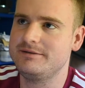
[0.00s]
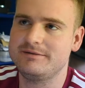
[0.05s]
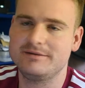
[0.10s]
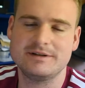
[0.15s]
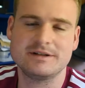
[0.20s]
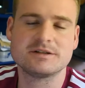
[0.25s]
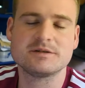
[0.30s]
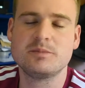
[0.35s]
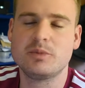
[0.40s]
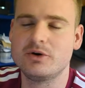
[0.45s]

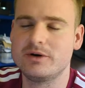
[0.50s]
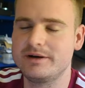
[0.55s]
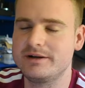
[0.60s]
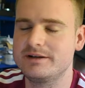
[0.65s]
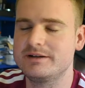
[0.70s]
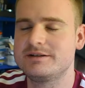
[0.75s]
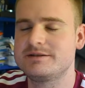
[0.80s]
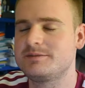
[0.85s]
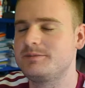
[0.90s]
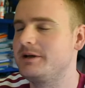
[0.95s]
it's
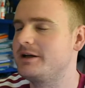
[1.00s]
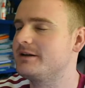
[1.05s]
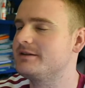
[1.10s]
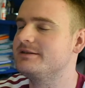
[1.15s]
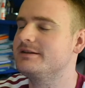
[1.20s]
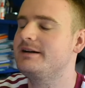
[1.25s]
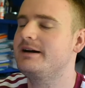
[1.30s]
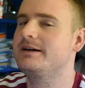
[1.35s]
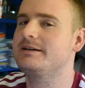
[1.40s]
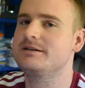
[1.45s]
pointless because
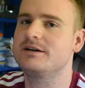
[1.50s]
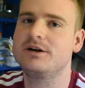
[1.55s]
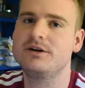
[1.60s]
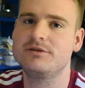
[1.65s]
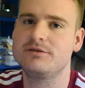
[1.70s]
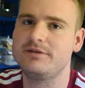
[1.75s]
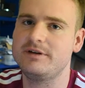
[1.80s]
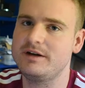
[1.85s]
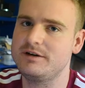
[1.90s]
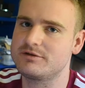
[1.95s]
it has
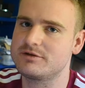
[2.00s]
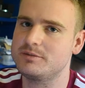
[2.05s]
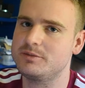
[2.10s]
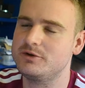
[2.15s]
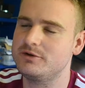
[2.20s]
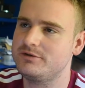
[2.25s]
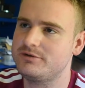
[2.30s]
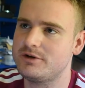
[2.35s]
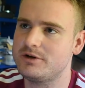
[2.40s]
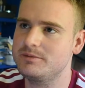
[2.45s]

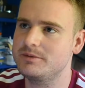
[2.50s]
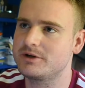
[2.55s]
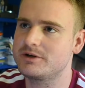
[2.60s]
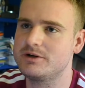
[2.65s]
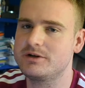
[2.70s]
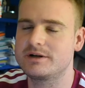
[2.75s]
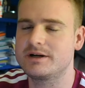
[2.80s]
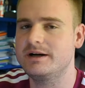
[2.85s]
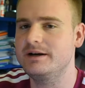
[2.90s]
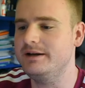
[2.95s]
unfavorable
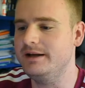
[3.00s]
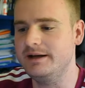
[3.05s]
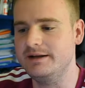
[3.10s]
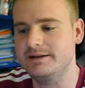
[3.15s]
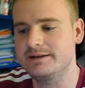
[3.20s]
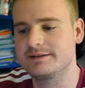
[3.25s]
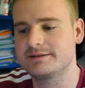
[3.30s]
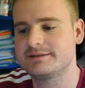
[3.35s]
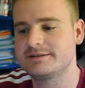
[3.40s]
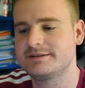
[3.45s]

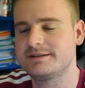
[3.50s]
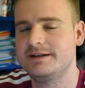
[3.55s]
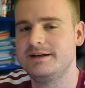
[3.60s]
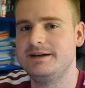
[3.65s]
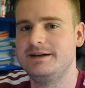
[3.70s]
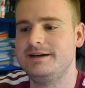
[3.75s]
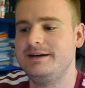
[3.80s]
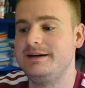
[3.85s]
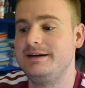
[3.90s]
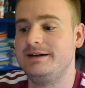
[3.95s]
pharmacokinetics
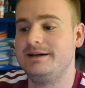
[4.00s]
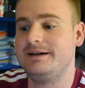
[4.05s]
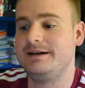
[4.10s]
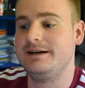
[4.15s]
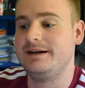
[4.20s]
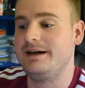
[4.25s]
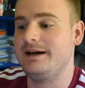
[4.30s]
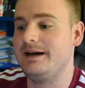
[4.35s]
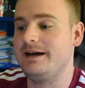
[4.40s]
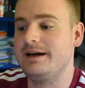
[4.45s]

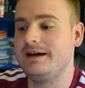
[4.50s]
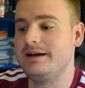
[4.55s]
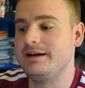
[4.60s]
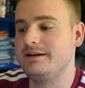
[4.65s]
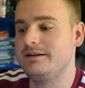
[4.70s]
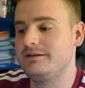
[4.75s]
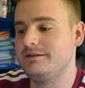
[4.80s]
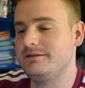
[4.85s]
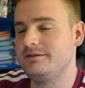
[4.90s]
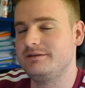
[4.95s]

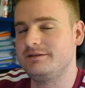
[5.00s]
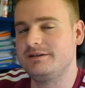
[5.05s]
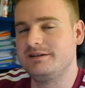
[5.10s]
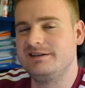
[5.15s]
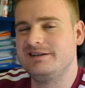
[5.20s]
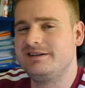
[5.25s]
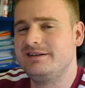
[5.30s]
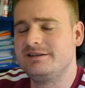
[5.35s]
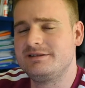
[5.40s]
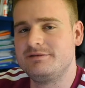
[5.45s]
and
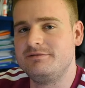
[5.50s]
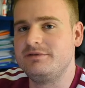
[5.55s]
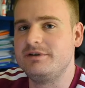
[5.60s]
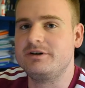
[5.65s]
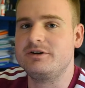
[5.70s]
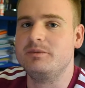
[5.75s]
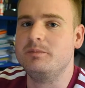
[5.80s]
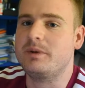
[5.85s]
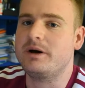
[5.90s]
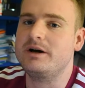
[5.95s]
it isn't
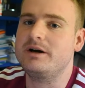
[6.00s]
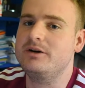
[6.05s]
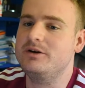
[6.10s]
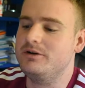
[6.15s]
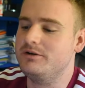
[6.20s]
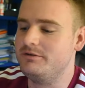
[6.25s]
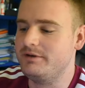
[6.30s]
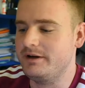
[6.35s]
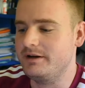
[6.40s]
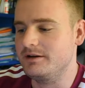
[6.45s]
very
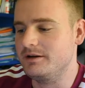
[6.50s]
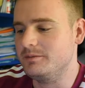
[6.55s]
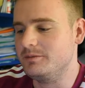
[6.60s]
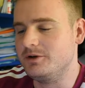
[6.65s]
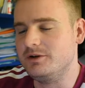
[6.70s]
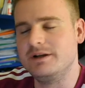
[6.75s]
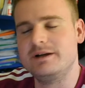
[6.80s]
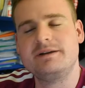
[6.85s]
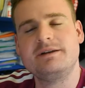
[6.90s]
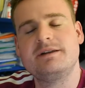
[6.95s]

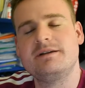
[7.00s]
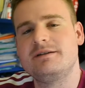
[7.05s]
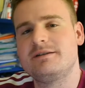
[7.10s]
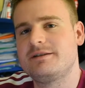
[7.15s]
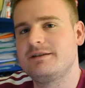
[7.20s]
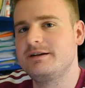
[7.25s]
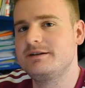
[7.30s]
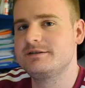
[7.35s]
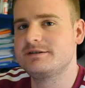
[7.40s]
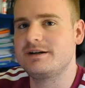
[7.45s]
bioavailable and
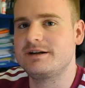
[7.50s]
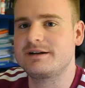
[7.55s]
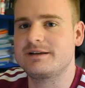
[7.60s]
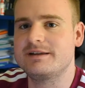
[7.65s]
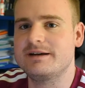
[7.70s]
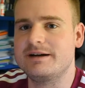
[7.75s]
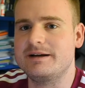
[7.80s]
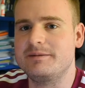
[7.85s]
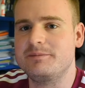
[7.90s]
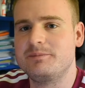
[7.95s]
things like
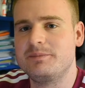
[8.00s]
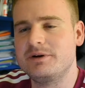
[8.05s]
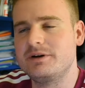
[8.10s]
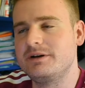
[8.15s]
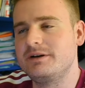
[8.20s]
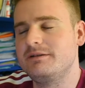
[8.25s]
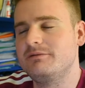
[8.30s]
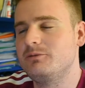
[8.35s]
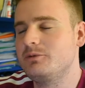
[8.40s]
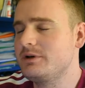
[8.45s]
that,
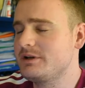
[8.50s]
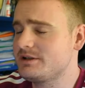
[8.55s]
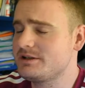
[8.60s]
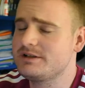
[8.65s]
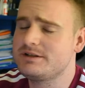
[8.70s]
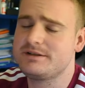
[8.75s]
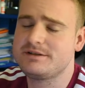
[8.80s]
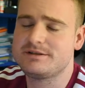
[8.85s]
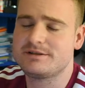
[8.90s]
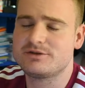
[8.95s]
but which
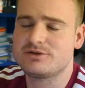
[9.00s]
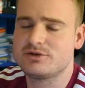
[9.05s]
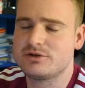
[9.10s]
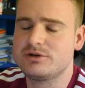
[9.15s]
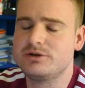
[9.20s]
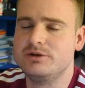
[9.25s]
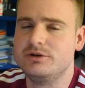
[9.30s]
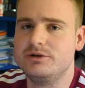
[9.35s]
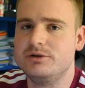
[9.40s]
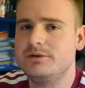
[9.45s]
is
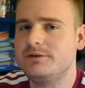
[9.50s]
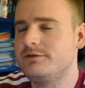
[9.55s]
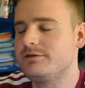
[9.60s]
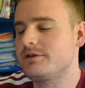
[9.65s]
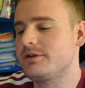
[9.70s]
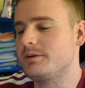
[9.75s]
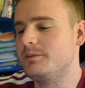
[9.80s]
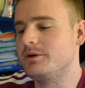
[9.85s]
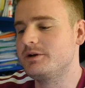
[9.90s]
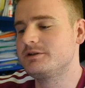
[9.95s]
true for
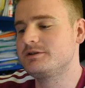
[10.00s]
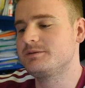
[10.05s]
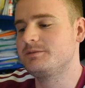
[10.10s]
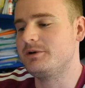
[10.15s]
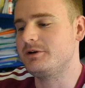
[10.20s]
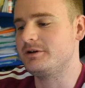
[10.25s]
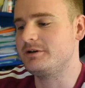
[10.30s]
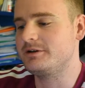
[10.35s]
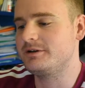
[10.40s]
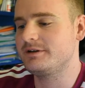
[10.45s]
the most
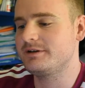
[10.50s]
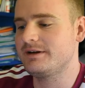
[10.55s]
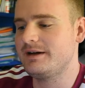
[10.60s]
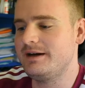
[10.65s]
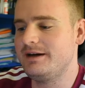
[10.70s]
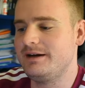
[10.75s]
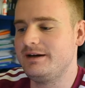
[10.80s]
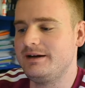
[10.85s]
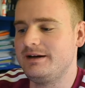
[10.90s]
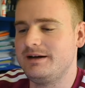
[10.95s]
part,
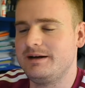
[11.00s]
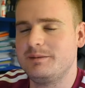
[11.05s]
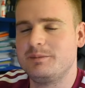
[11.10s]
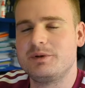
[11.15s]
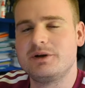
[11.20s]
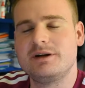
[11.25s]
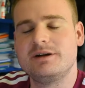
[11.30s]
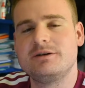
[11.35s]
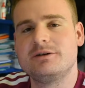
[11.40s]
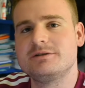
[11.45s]

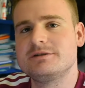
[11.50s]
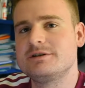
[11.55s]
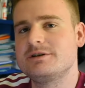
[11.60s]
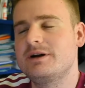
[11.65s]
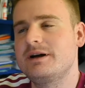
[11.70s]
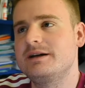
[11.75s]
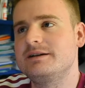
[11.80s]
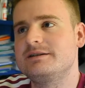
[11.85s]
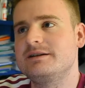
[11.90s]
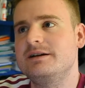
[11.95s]
but it also
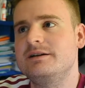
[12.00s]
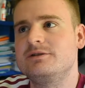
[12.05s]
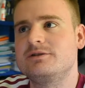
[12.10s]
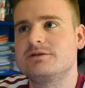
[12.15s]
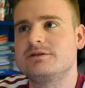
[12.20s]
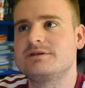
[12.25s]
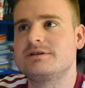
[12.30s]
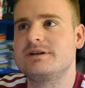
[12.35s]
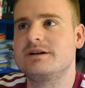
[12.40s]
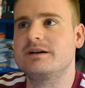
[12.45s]
has
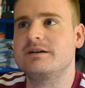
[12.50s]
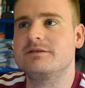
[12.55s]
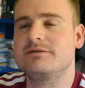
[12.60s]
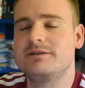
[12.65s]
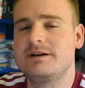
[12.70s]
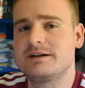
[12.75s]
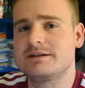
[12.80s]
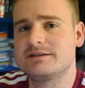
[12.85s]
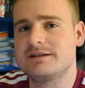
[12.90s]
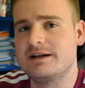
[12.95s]
interesting
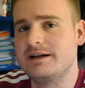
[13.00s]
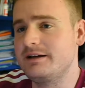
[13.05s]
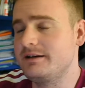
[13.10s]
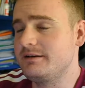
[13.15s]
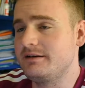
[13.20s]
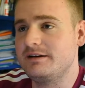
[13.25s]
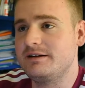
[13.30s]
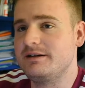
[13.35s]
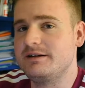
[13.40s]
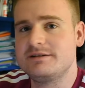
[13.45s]
effects
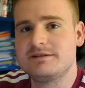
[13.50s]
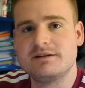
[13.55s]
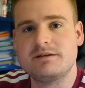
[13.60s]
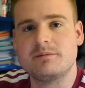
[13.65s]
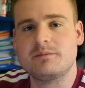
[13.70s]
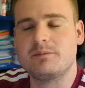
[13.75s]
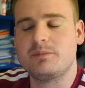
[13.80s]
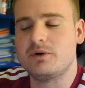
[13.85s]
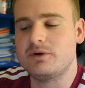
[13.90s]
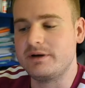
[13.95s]
and it
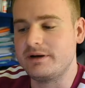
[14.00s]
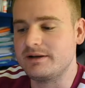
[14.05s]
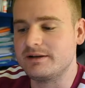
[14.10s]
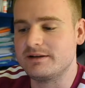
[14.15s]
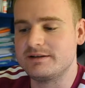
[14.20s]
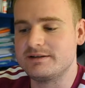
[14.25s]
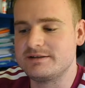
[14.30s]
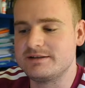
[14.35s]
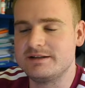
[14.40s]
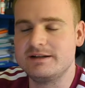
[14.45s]
isn't
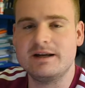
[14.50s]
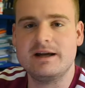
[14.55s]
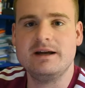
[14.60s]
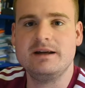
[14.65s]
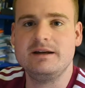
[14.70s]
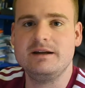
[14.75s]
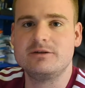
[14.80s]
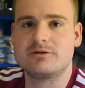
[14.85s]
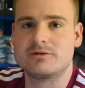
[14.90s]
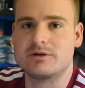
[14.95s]
pointless in
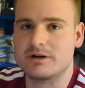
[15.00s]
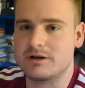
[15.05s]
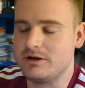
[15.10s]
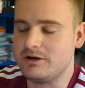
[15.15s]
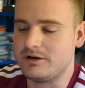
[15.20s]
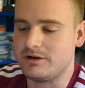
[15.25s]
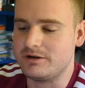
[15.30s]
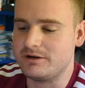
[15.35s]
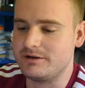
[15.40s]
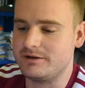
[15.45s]
any
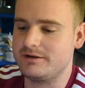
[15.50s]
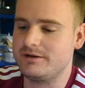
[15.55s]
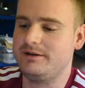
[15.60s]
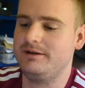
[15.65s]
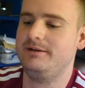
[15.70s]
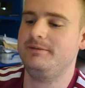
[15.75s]
regard.